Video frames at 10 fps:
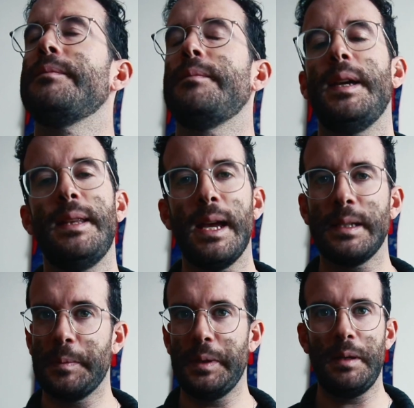But
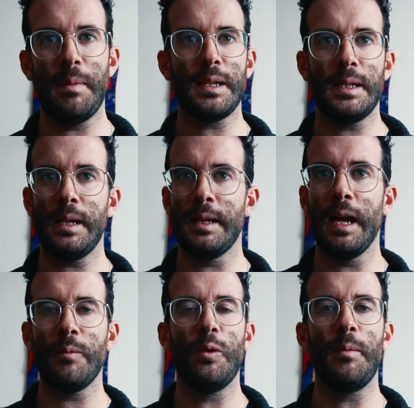that's pretty much it.
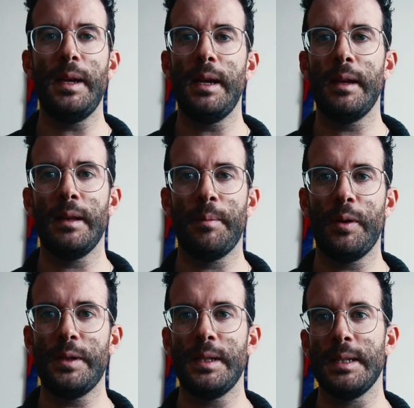That would be the
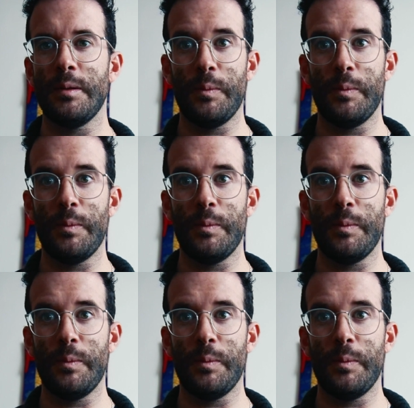process.